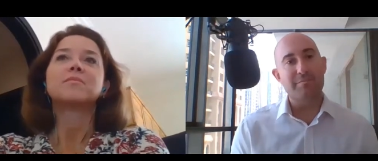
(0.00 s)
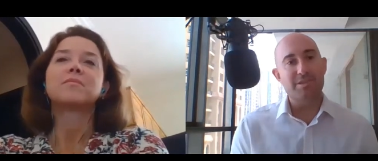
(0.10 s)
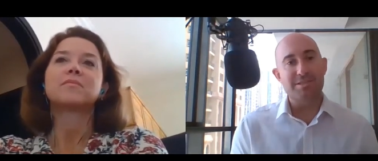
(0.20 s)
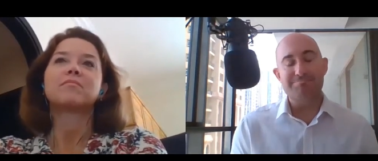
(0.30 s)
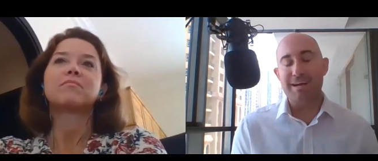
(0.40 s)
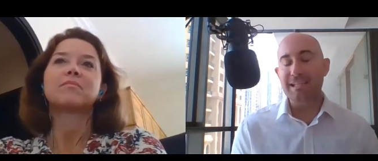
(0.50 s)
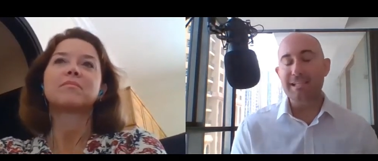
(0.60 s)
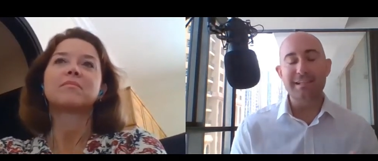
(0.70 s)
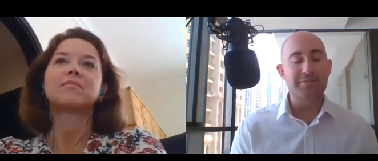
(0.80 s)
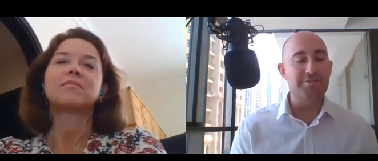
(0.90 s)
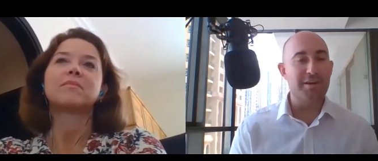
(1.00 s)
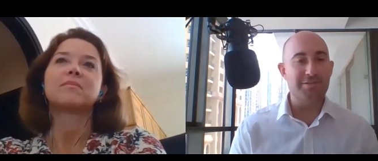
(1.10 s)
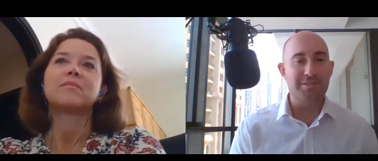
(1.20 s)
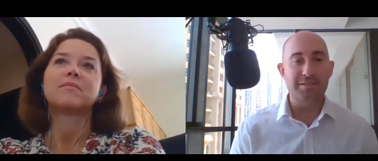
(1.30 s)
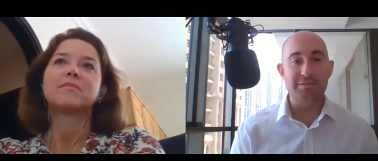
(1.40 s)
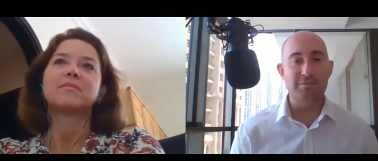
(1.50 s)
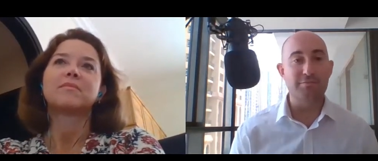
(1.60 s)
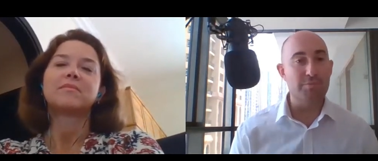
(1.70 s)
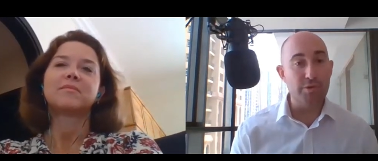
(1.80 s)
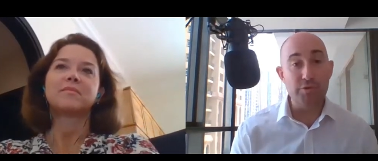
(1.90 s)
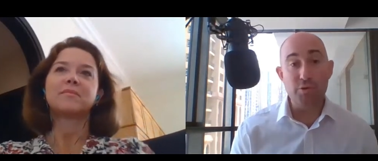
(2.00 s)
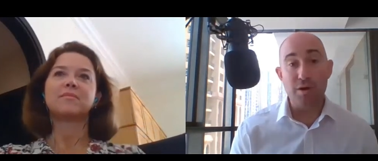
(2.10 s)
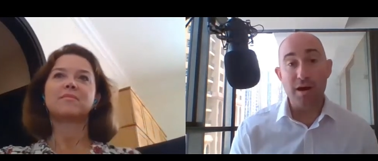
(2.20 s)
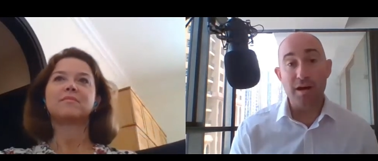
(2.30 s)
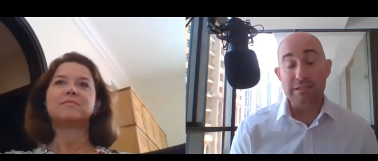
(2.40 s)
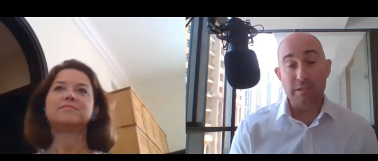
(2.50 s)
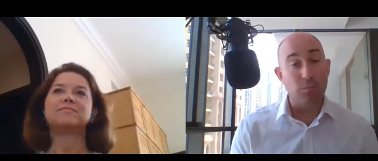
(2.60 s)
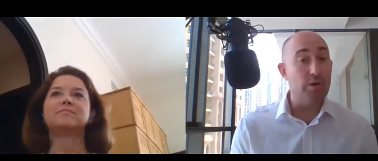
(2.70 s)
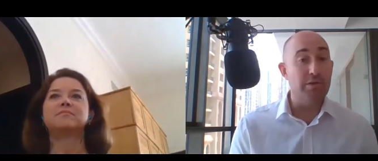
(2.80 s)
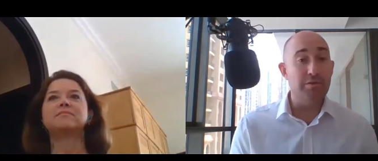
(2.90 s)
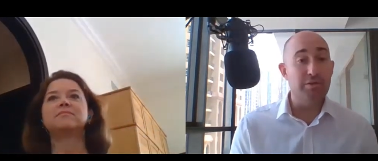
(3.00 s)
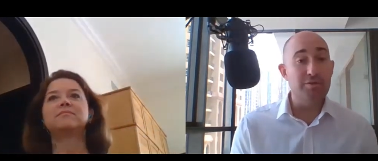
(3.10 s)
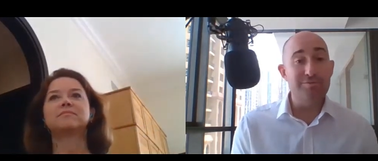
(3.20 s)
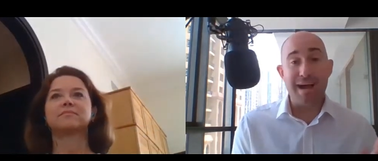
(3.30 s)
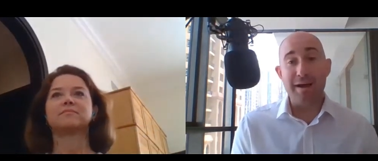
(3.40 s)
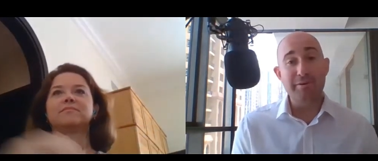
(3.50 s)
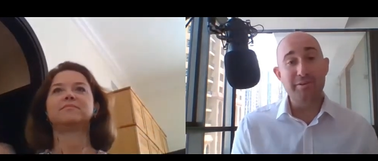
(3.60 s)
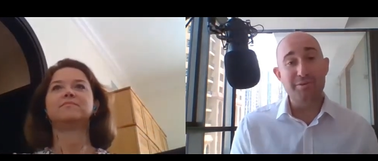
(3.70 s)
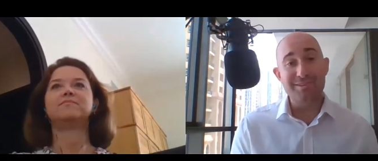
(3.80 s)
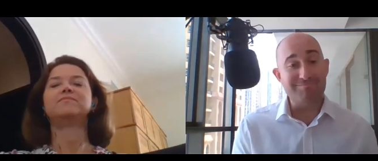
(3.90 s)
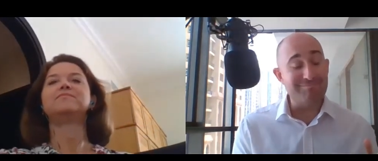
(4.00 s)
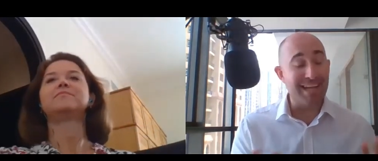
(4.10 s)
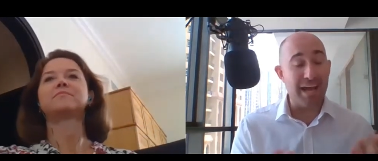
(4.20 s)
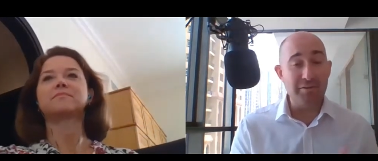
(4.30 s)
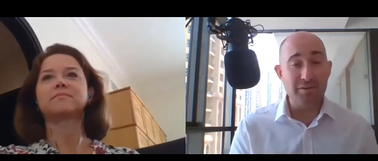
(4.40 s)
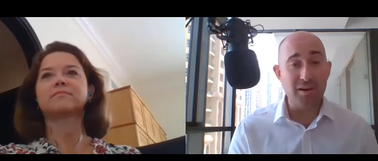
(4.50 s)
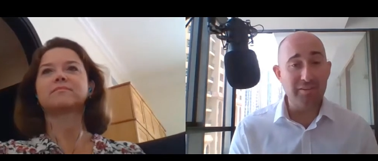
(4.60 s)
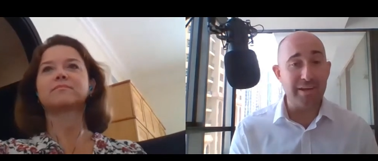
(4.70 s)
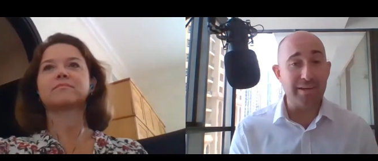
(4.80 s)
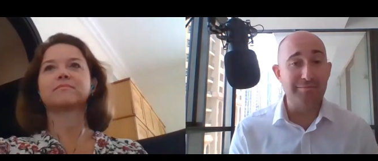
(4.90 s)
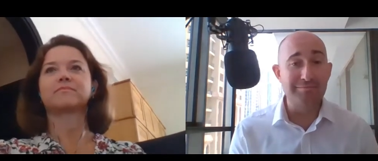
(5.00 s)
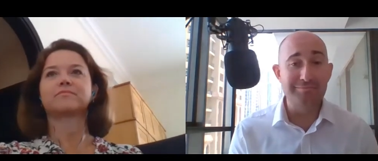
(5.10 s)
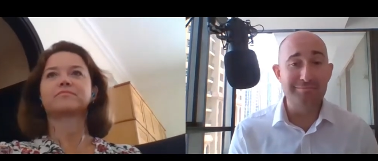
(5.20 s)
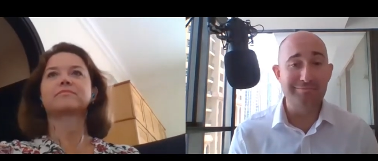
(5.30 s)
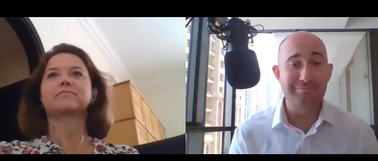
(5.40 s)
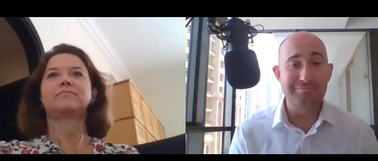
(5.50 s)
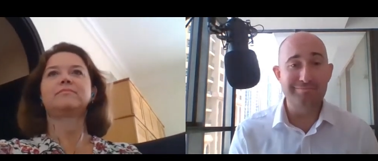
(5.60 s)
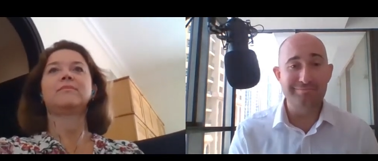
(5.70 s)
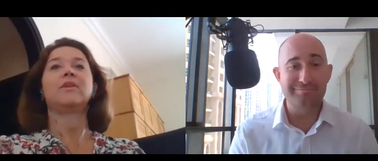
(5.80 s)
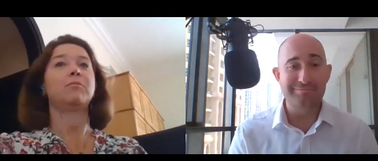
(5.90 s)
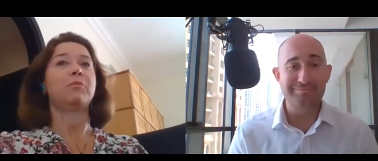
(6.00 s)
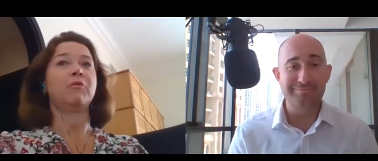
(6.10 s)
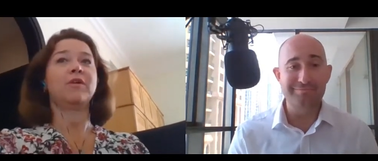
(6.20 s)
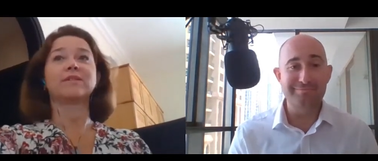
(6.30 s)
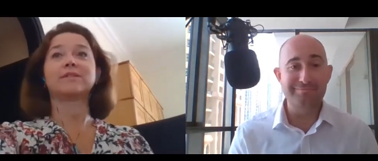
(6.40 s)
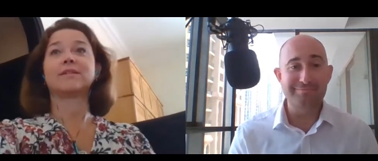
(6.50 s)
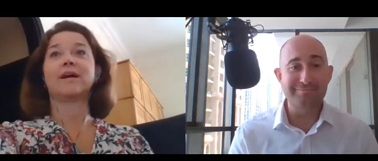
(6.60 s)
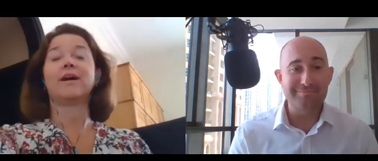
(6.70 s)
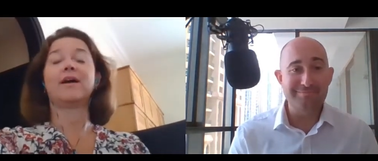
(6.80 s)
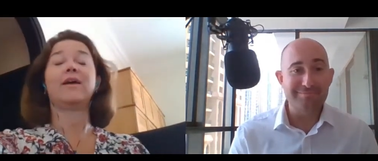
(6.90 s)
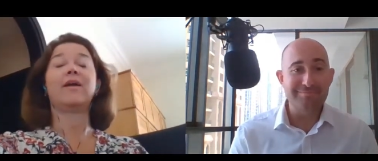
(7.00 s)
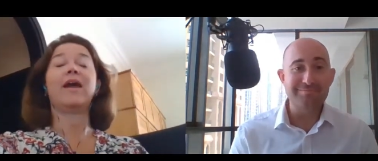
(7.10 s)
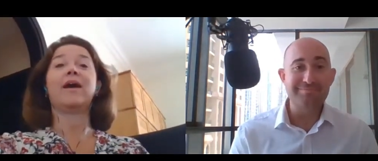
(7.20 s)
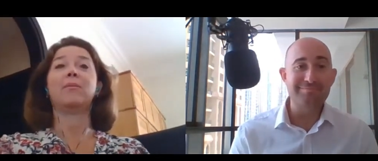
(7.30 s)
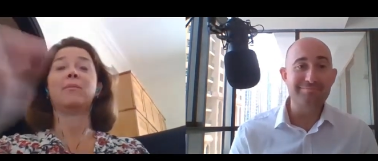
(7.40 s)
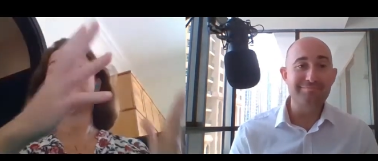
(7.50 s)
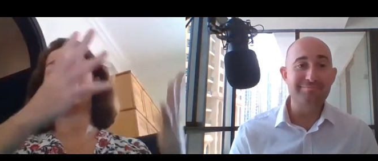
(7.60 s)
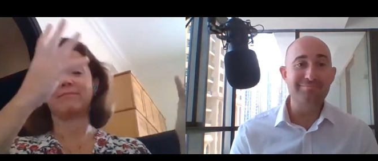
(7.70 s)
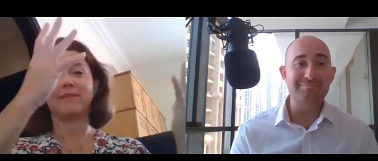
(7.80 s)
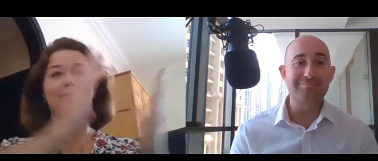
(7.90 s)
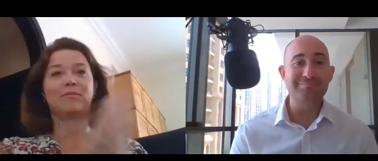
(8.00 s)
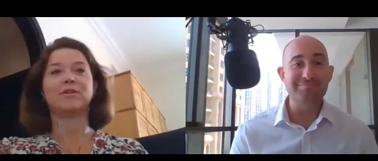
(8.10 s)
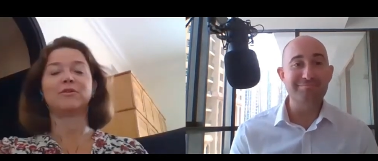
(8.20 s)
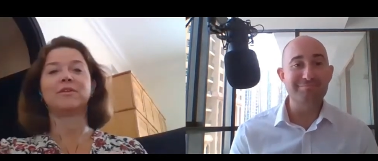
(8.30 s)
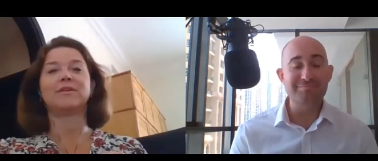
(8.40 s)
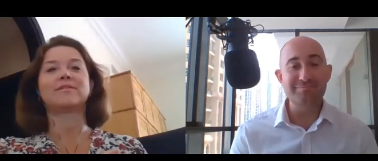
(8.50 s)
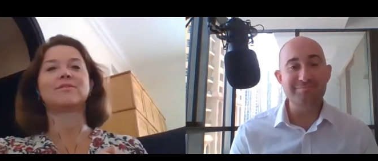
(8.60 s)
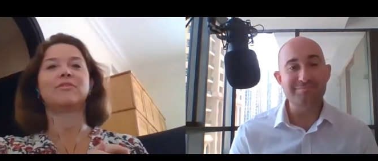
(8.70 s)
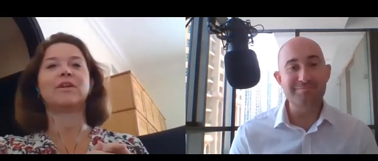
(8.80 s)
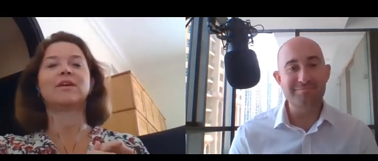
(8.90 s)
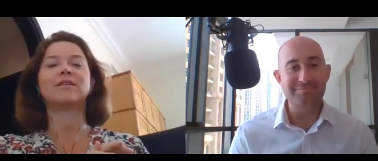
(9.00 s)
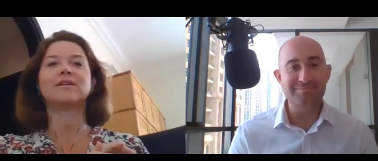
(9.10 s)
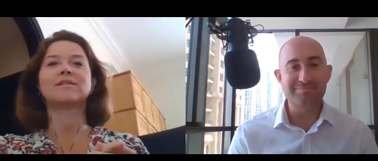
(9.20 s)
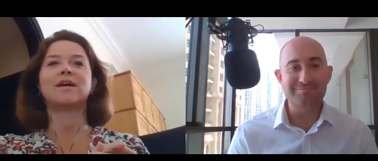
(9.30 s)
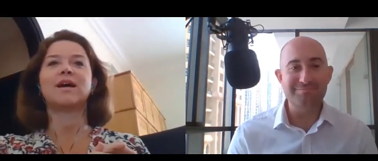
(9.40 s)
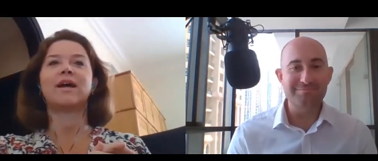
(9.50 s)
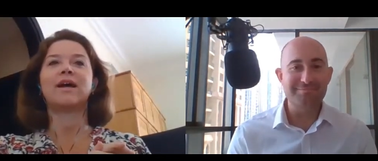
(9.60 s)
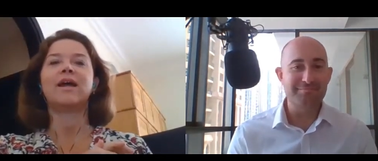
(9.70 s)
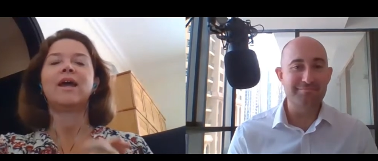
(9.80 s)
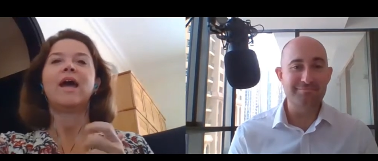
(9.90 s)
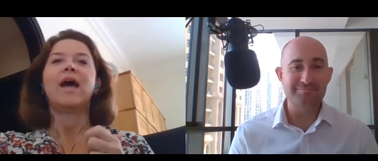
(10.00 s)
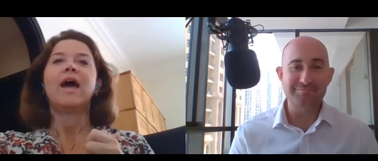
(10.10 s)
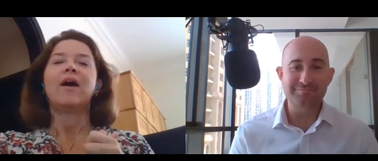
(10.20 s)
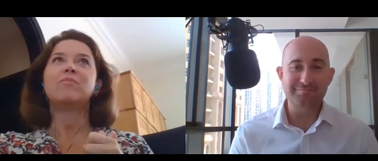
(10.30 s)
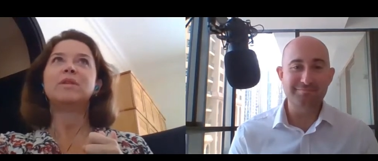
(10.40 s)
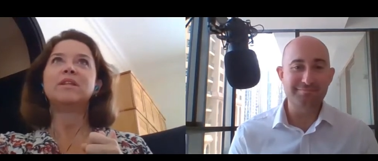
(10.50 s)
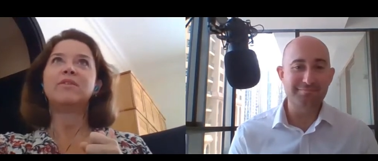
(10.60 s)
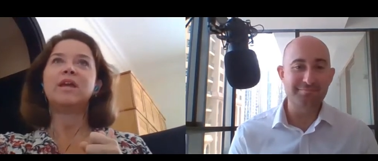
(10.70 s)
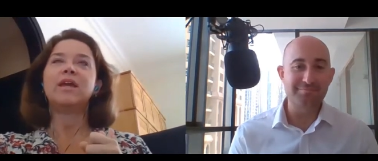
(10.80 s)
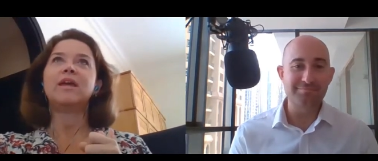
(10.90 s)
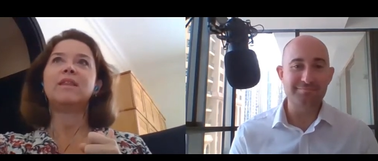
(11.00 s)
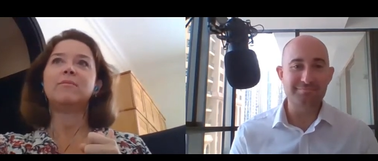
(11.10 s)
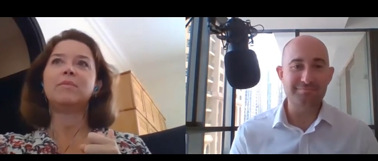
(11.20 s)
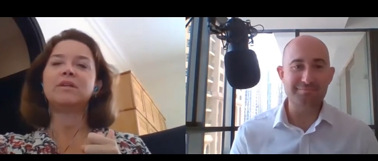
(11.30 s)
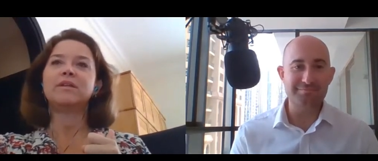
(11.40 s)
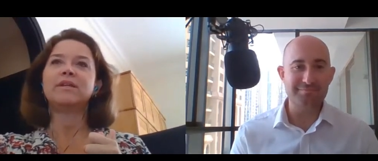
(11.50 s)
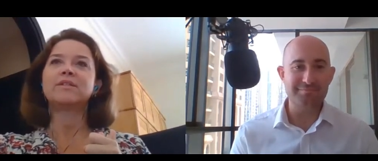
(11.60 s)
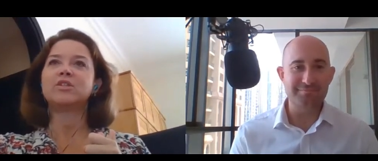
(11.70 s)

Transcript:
Speaker 1: just a little introduction into who you are, what you do, how you do it, and how you got there?
Speaker 2: Perfect. I am, my name clearly is Solveig Nicklos. I have been living in the Middle East, the